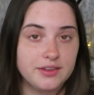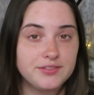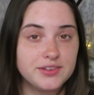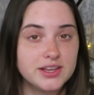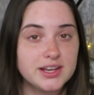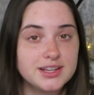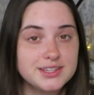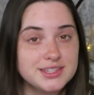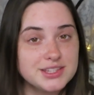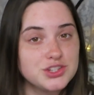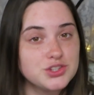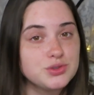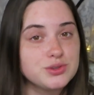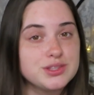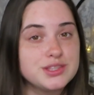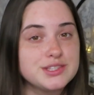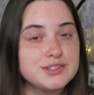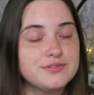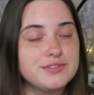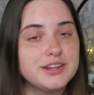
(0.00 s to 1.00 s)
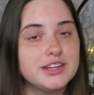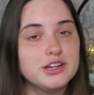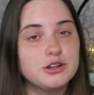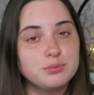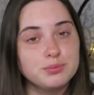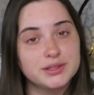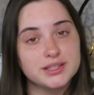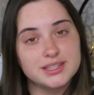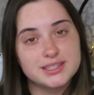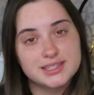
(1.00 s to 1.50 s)
If you guys enjoyed this
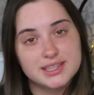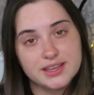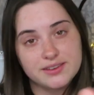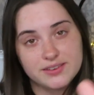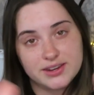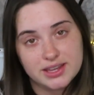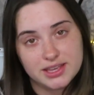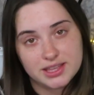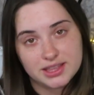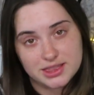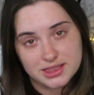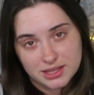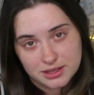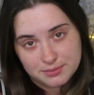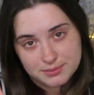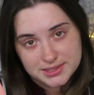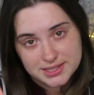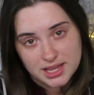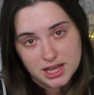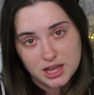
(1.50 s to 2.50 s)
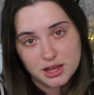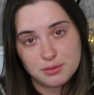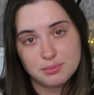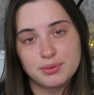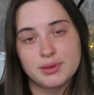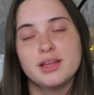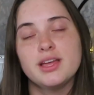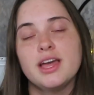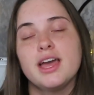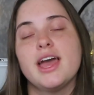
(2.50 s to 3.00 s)
video, please give it a thumbs
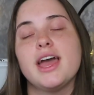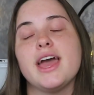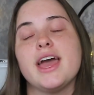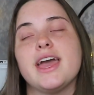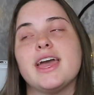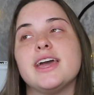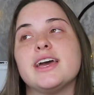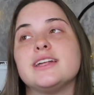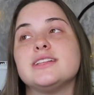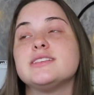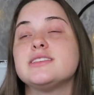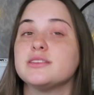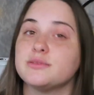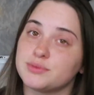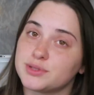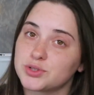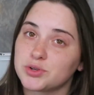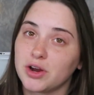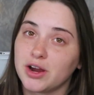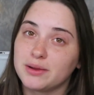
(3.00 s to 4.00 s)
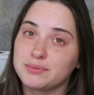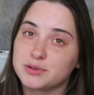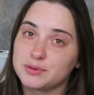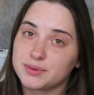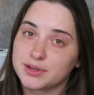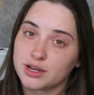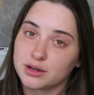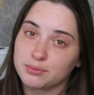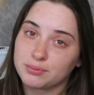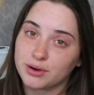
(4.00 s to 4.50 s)
up and subscribe to
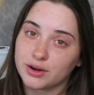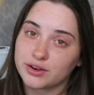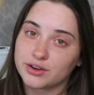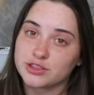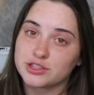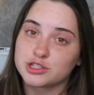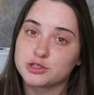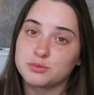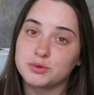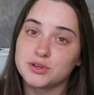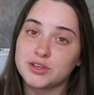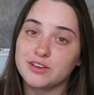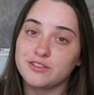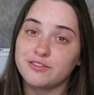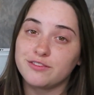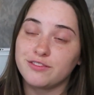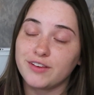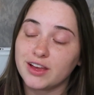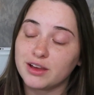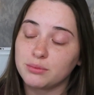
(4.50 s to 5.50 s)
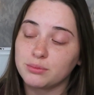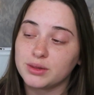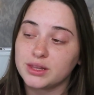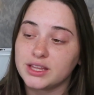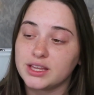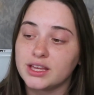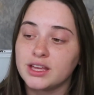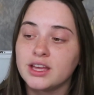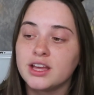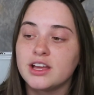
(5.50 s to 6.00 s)
become part of the Spooky
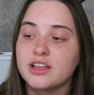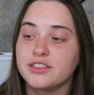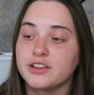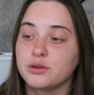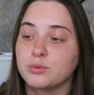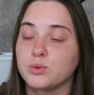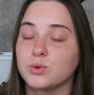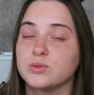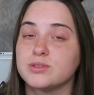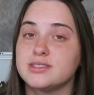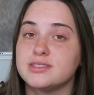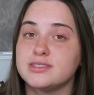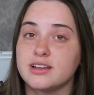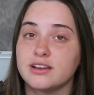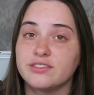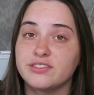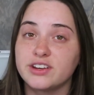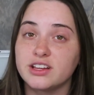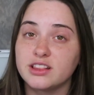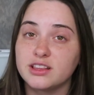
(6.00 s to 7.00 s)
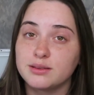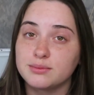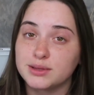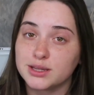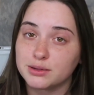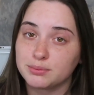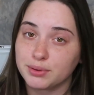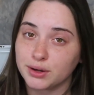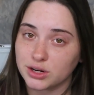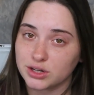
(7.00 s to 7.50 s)
family. There will definitely
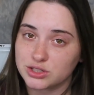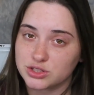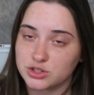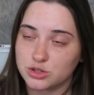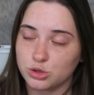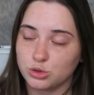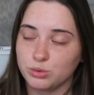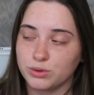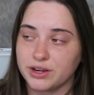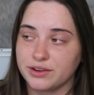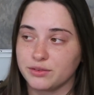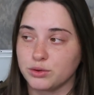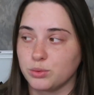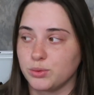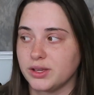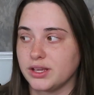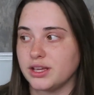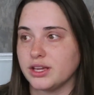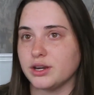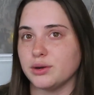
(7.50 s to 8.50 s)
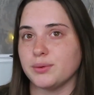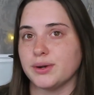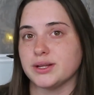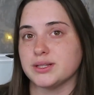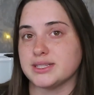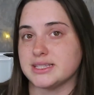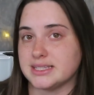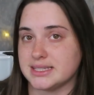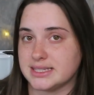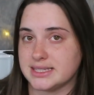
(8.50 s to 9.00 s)
be a part 2 whenever we can get
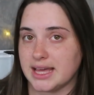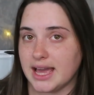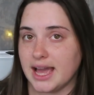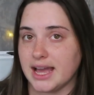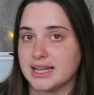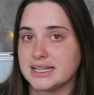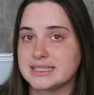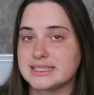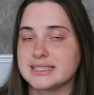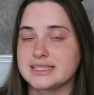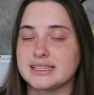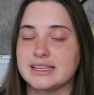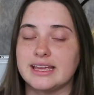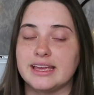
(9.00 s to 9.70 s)
around to that.